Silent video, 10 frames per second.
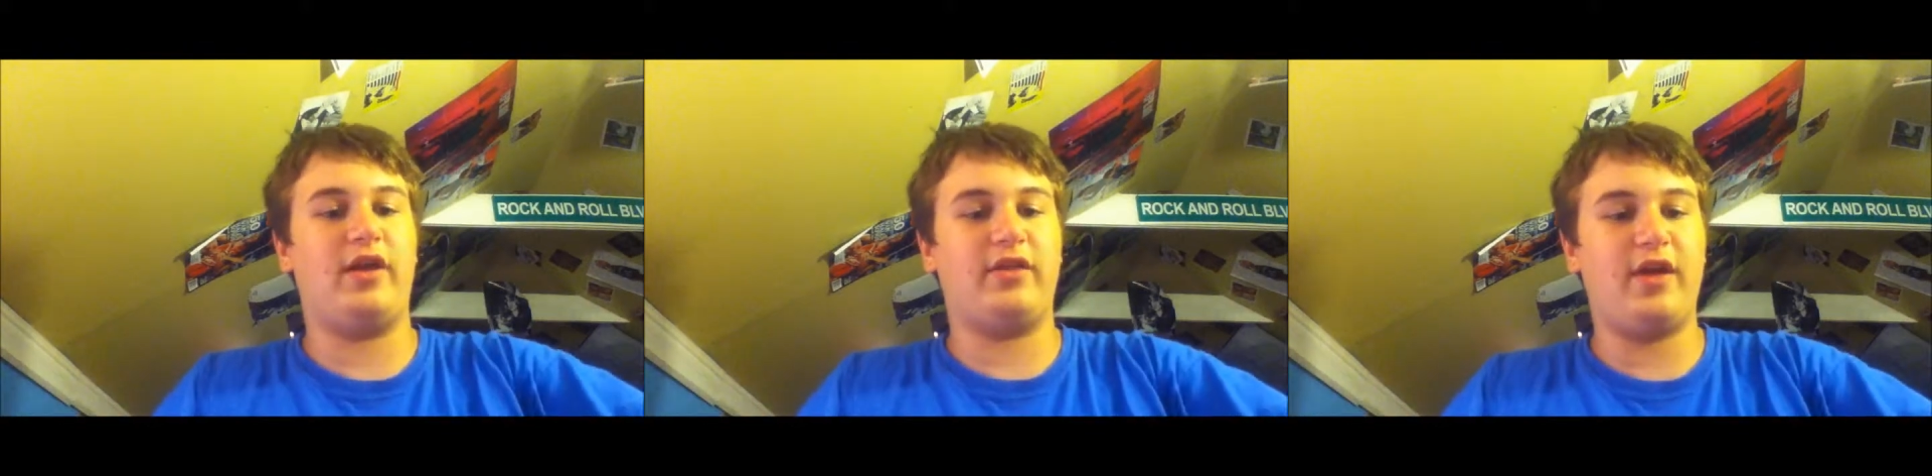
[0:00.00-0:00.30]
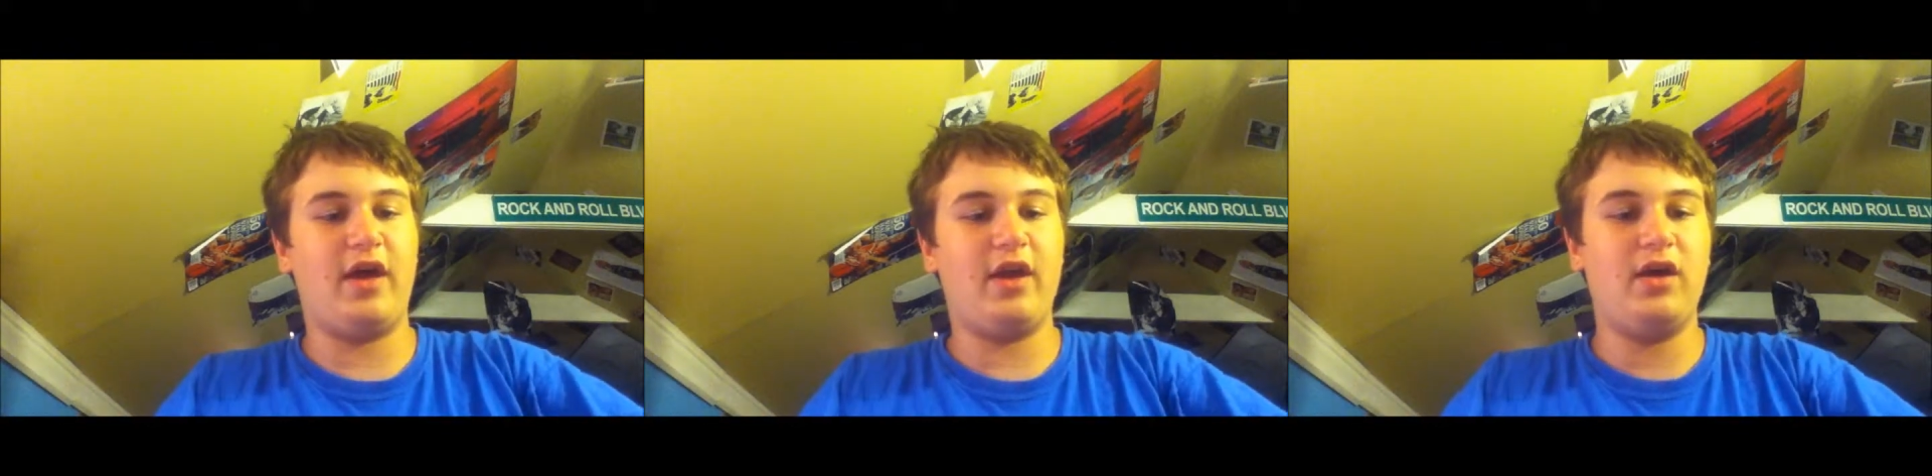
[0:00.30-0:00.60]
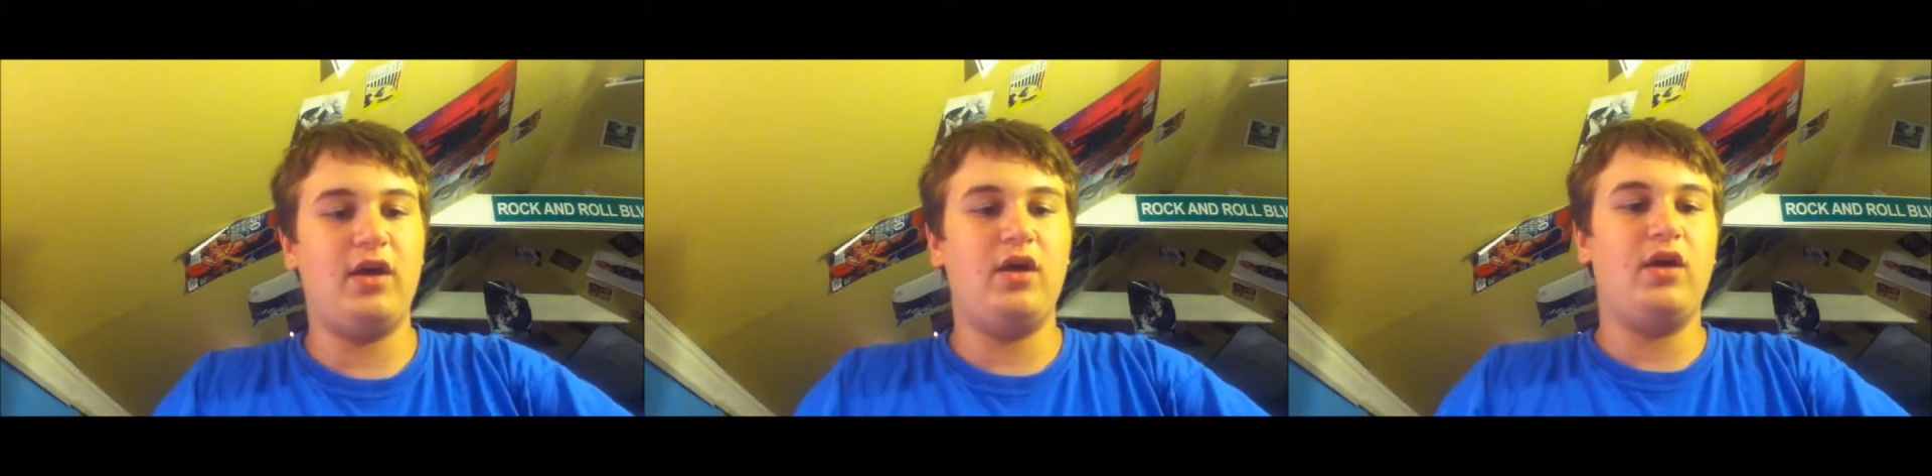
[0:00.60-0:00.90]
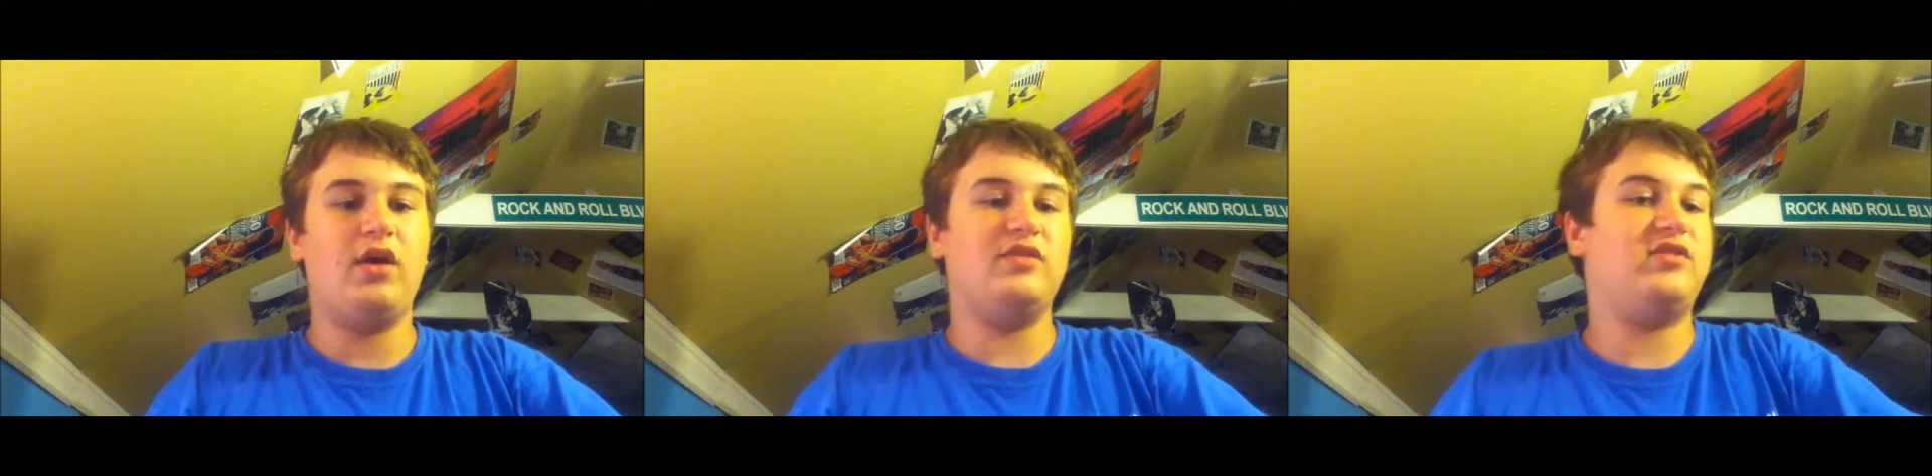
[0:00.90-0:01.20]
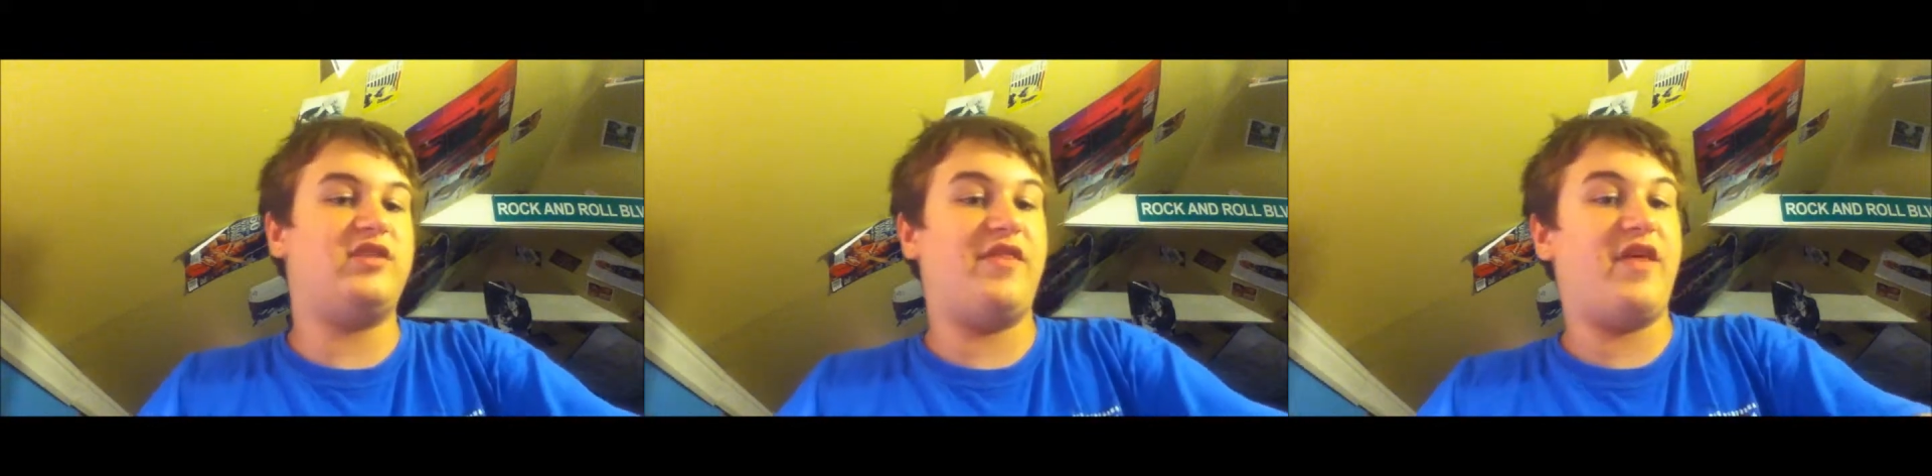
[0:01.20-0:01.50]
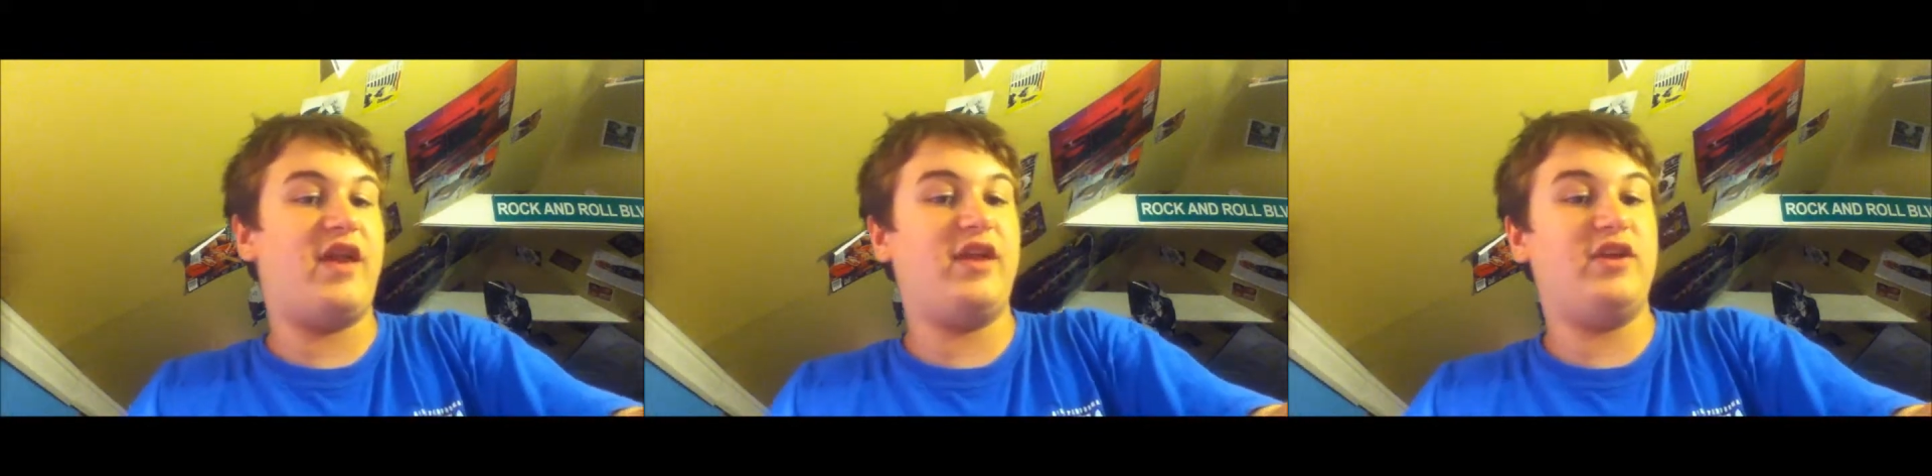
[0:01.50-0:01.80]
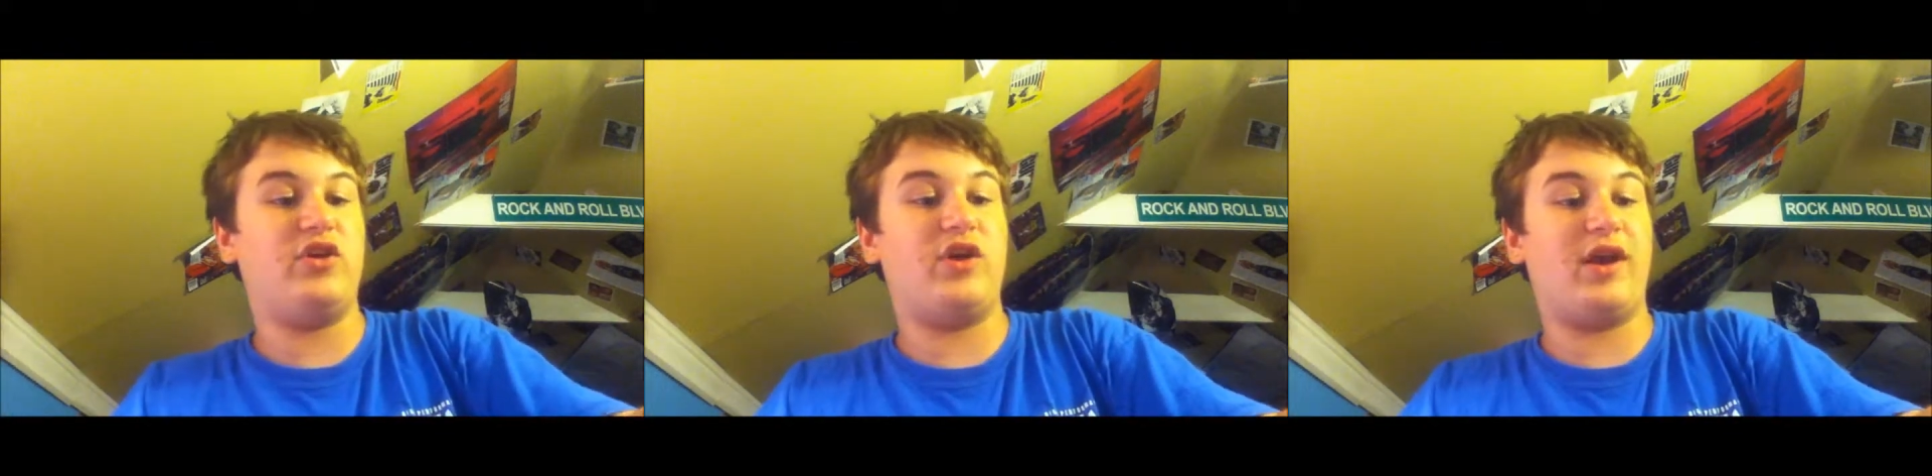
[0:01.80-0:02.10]
like that. Send that
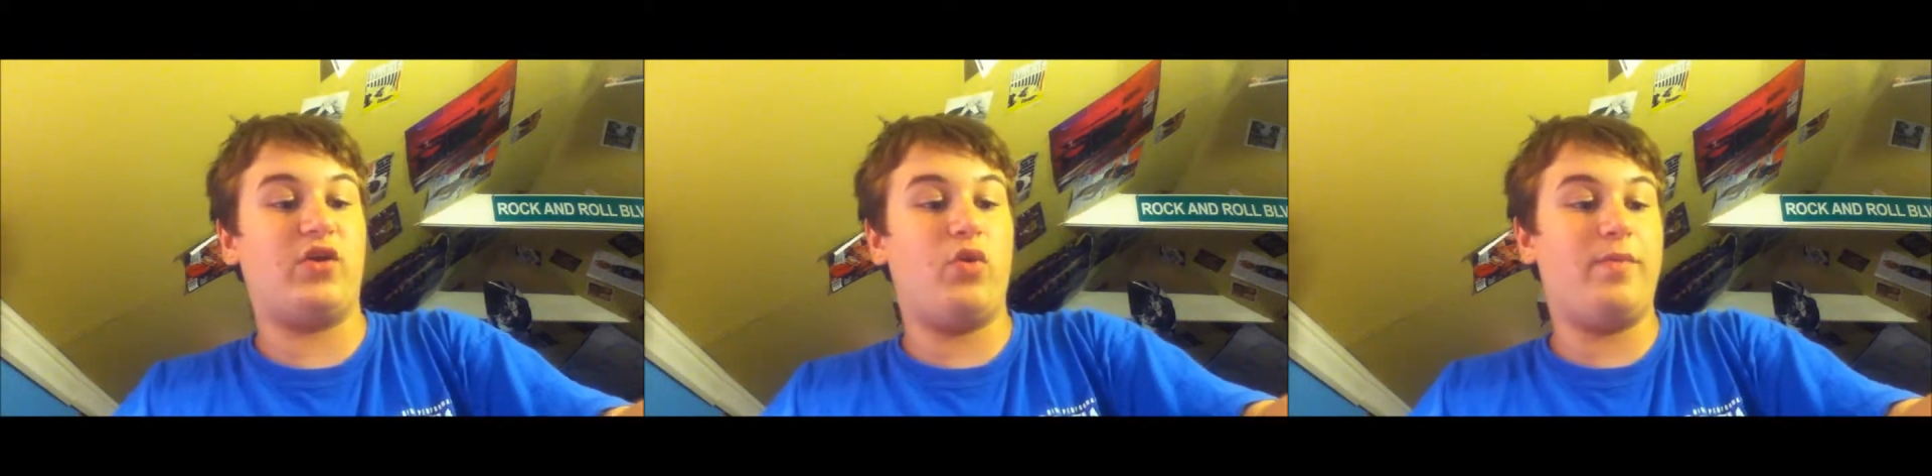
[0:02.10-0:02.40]
in. You got to